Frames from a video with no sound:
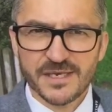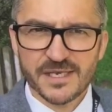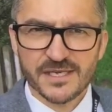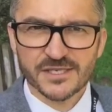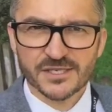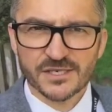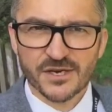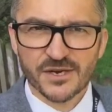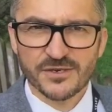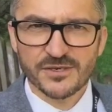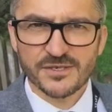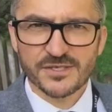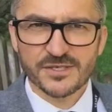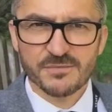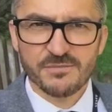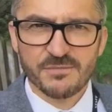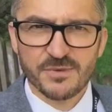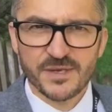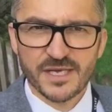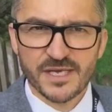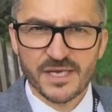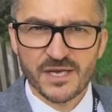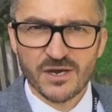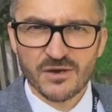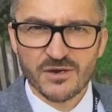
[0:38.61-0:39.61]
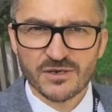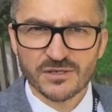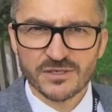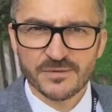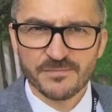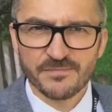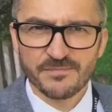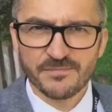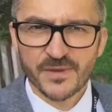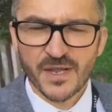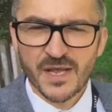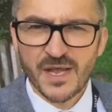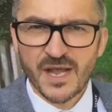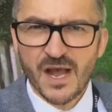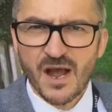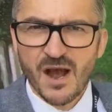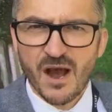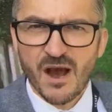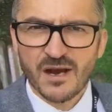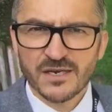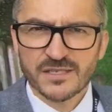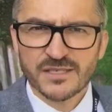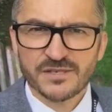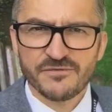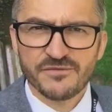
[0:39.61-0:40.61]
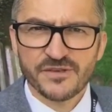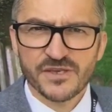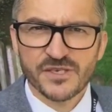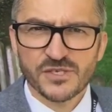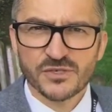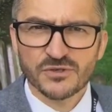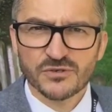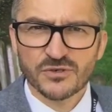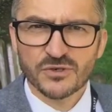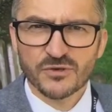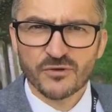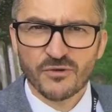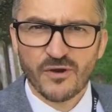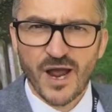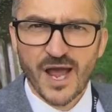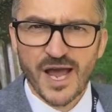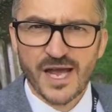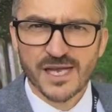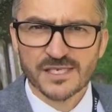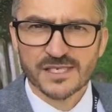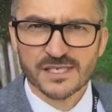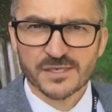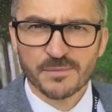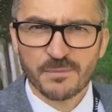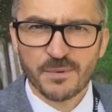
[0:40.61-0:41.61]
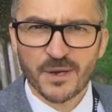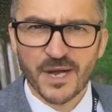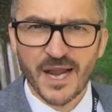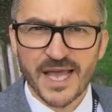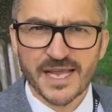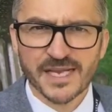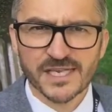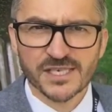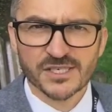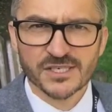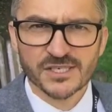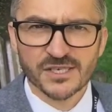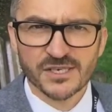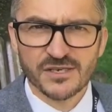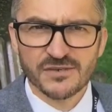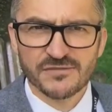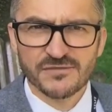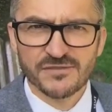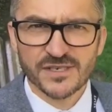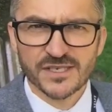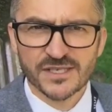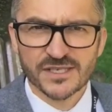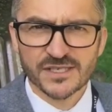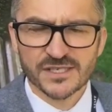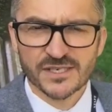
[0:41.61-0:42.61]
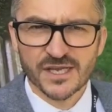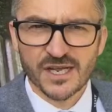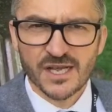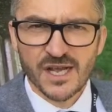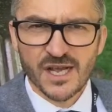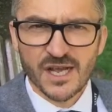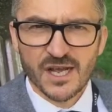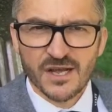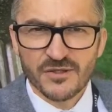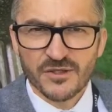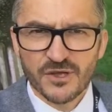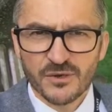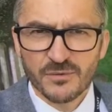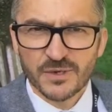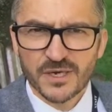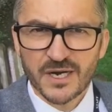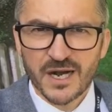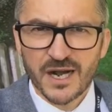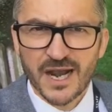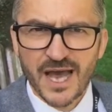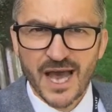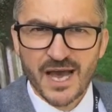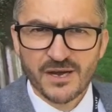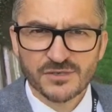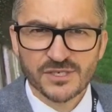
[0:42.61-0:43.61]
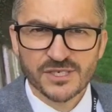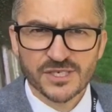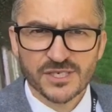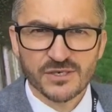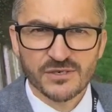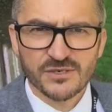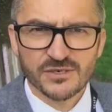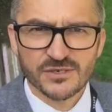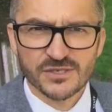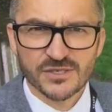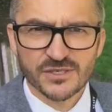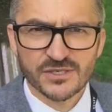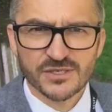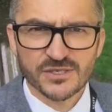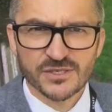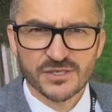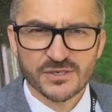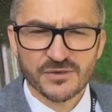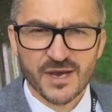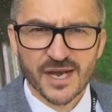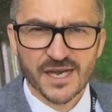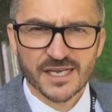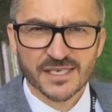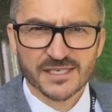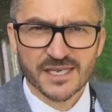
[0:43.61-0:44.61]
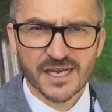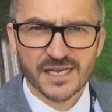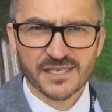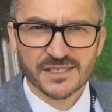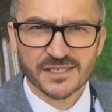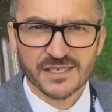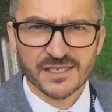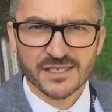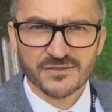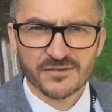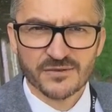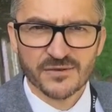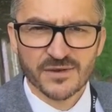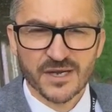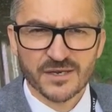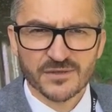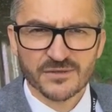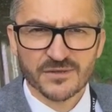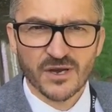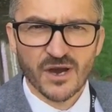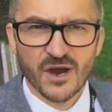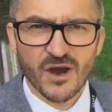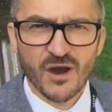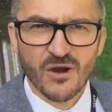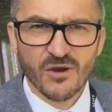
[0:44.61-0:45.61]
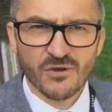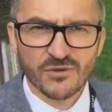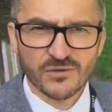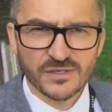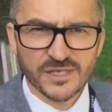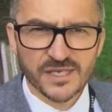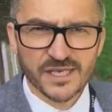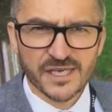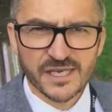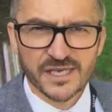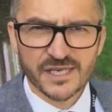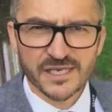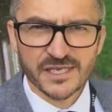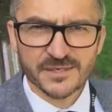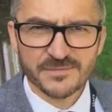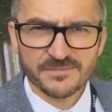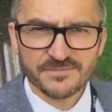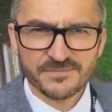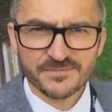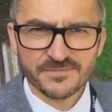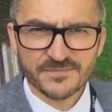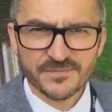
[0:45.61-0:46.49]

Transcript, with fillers: It's going to be on artificial grass, a playing surface that will allow children to access it throughout the whole year.